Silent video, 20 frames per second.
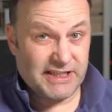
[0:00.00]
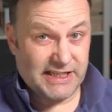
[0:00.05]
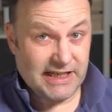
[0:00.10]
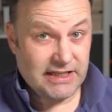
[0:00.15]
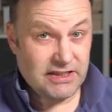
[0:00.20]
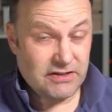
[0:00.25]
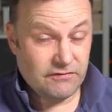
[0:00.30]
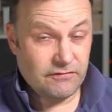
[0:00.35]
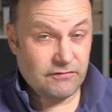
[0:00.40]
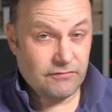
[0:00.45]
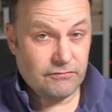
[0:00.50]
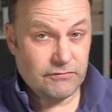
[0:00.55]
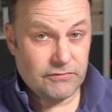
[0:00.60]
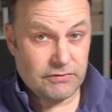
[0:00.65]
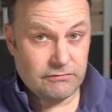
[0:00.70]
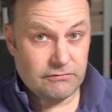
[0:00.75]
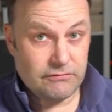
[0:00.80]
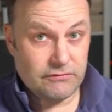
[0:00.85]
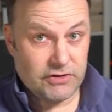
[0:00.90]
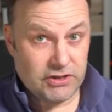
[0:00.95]
set of
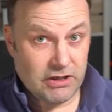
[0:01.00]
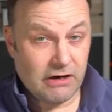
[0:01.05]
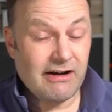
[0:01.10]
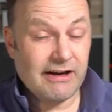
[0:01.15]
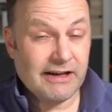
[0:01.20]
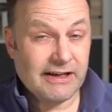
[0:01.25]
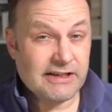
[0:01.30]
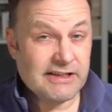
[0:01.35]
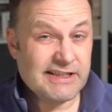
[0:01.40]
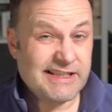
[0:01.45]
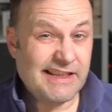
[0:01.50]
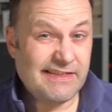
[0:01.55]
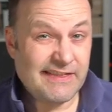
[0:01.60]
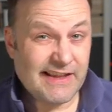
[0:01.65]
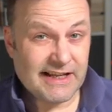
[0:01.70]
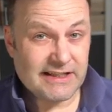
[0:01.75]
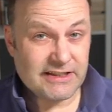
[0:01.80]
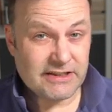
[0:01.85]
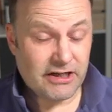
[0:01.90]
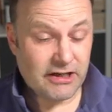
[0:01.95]
tyres in
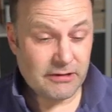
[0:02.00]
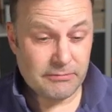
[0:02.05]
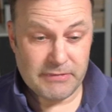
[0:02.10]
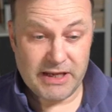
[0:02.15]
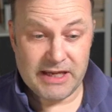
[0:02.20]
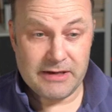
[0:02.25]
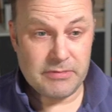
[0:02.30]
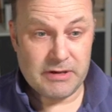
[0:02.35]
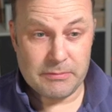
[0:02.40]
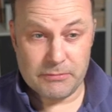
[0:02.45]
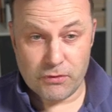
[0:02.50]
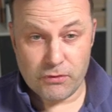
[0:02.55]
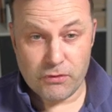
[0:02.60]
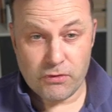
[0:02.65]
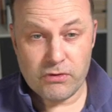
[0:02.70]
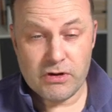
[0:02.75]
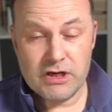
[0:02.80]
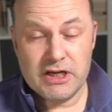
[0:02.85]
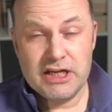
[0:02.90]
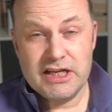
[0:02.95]
that time, maybe
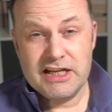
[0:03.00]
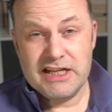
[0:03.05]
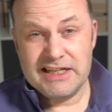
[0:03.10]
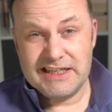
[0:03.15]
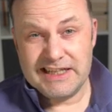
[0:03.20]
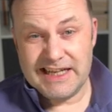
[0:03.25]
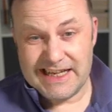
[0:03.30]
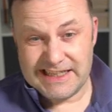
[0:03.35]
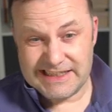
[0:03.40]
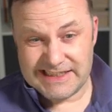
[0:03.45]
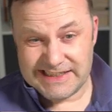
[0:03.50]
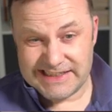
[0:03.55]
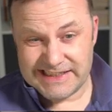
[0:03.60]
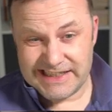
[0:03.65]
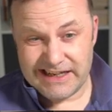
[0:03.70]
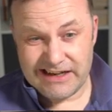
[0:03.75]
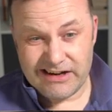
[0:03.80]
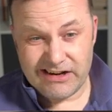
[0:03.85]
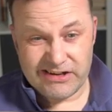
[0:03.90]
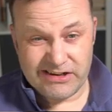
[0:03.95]
more. Let's
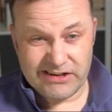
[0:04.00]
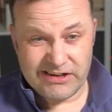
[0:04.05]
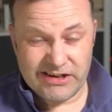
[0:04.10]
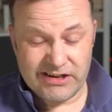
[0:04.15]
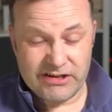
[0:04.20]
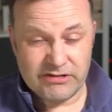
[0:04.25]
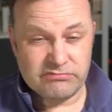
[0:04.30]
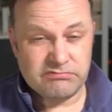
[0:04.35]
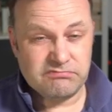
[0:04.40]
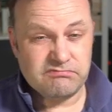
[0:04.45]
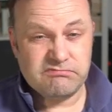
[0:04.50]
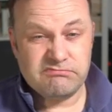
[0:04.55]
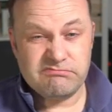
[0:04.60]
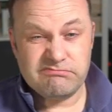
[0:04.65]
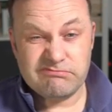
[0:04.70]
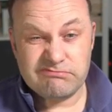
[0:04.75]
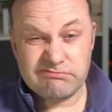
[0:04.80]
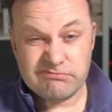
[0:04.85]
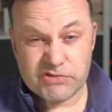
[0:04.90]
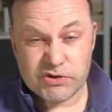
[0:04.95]
say, I don't know,
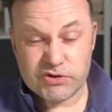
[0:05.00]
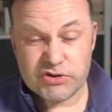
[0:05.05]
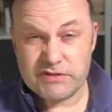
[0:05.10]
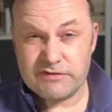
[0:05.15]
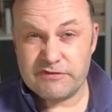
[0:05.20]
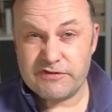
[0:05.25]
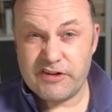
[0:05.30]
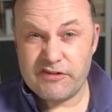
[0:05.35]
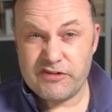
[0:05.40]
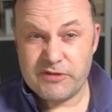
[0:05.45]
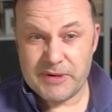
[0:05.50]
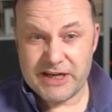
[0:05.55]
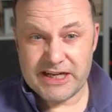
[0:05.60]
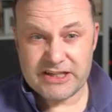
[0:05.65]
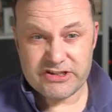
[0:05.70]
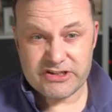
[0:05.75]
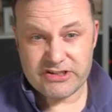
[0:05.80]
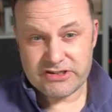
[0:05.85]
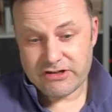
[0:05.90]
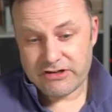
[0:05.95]

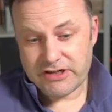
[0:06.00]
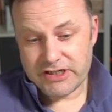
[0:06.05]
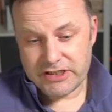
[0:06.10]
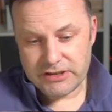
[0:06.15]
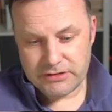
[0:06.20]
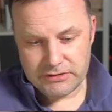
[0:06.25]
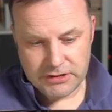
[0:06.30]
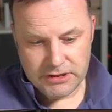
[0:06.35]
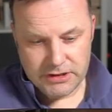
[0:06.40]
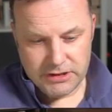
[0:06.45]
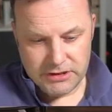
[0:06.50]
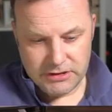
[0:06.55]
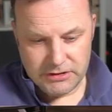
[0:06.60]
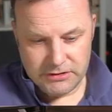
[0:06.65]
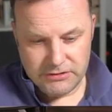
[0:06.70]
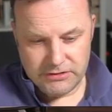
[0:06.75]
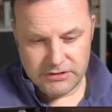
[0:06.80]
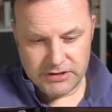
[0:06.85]
£150 a tyre. Who